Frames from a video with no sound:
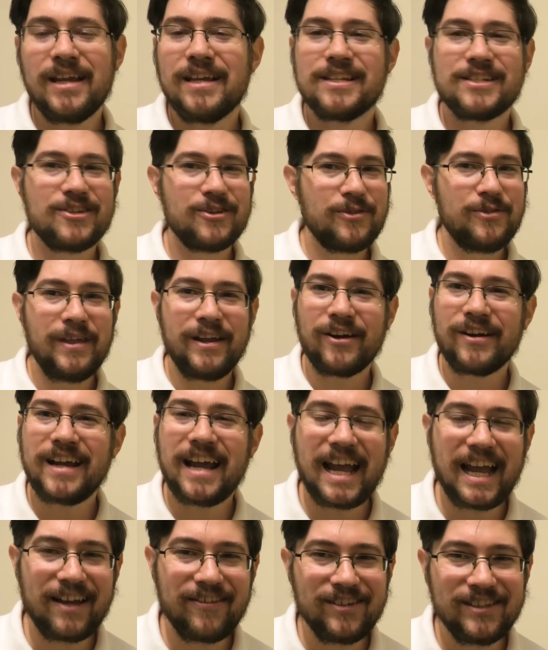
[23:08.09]
So there you
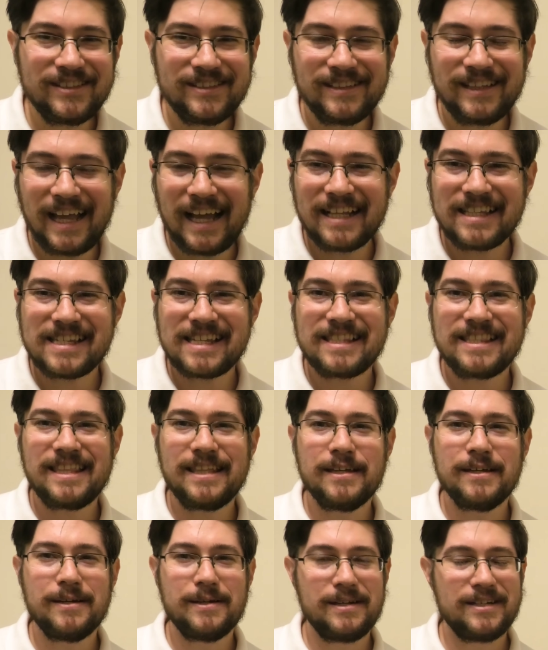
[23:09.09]
have it. That's
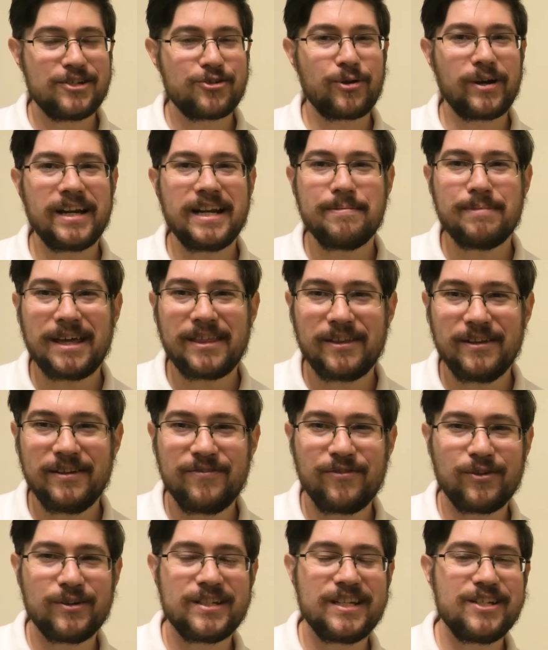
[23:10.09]
the training
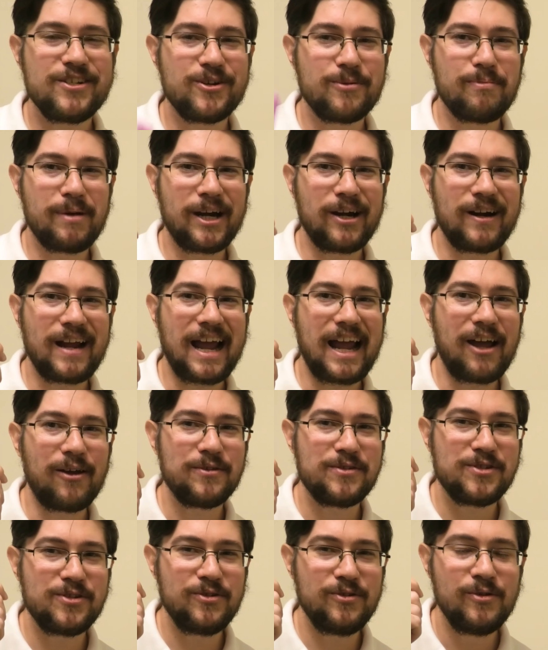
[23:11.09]
method for teaching your parrot how
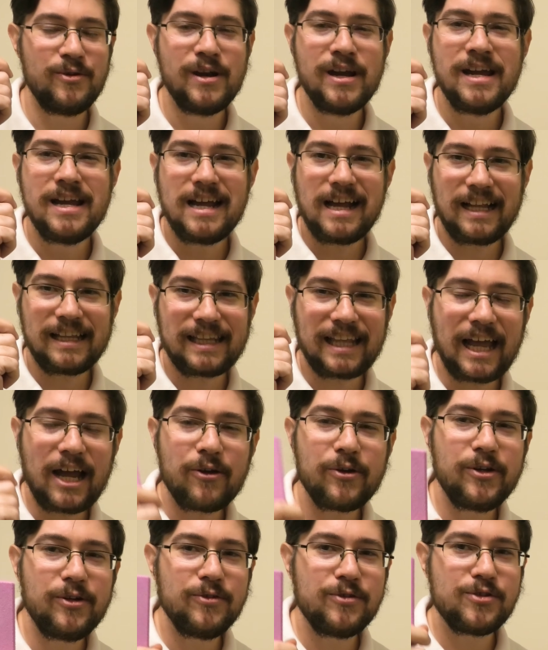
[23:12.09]
to allow
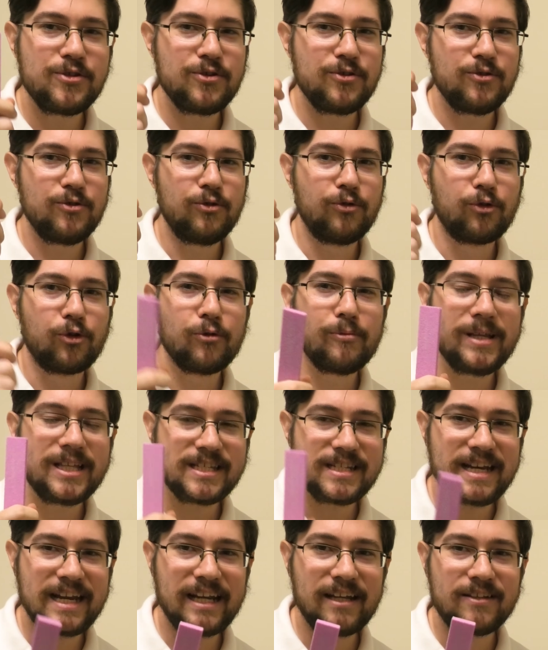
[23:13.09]
you to groom
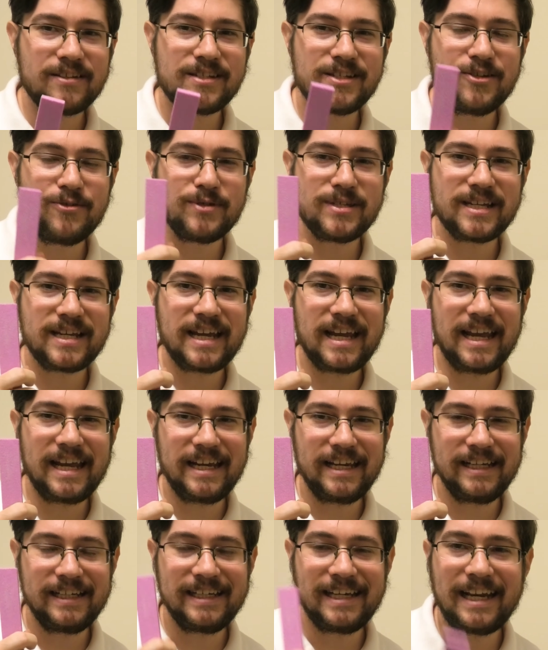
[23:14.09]
its nails using
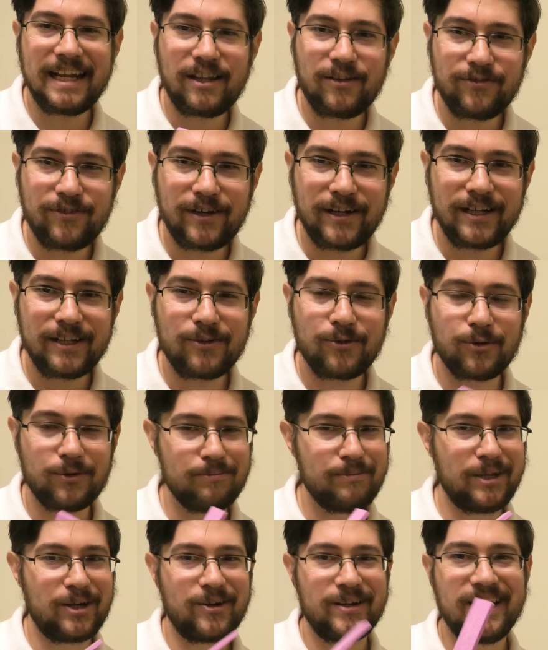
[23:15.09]
a nail file, or
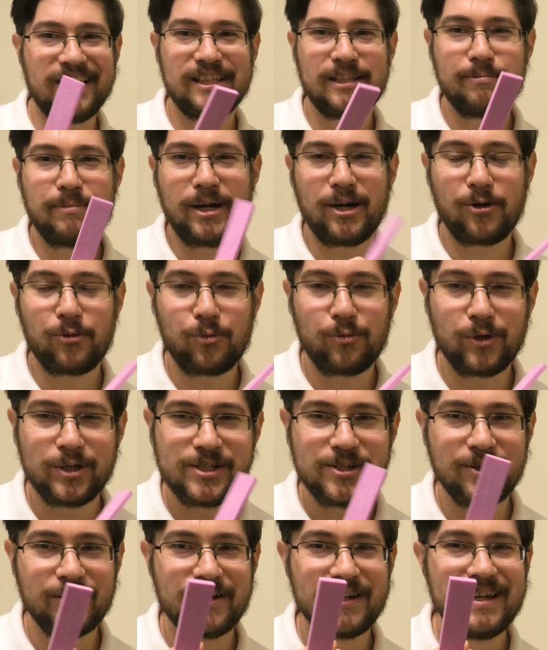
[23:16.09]
better yet, the Parrot
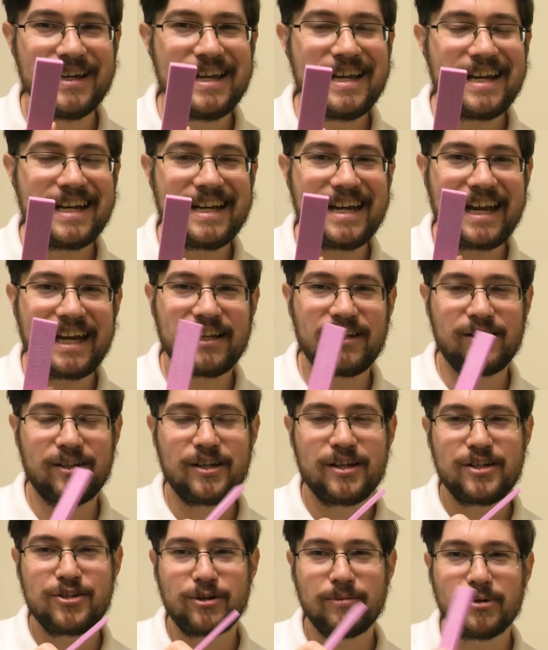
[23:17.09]
Wizard nail
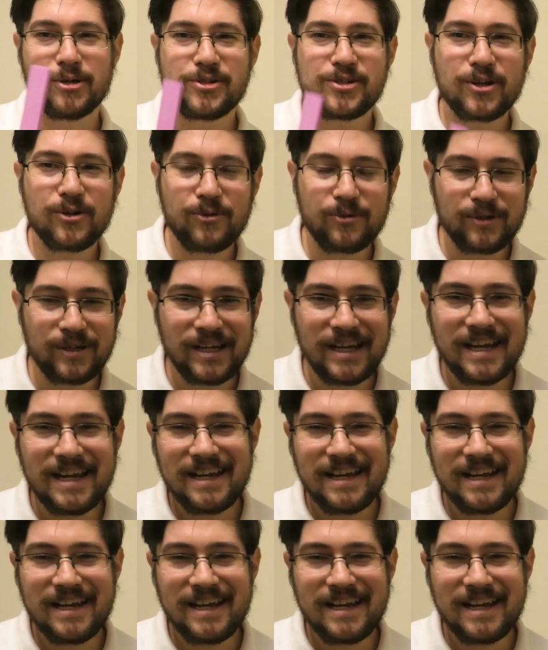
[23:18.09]
trimmer stone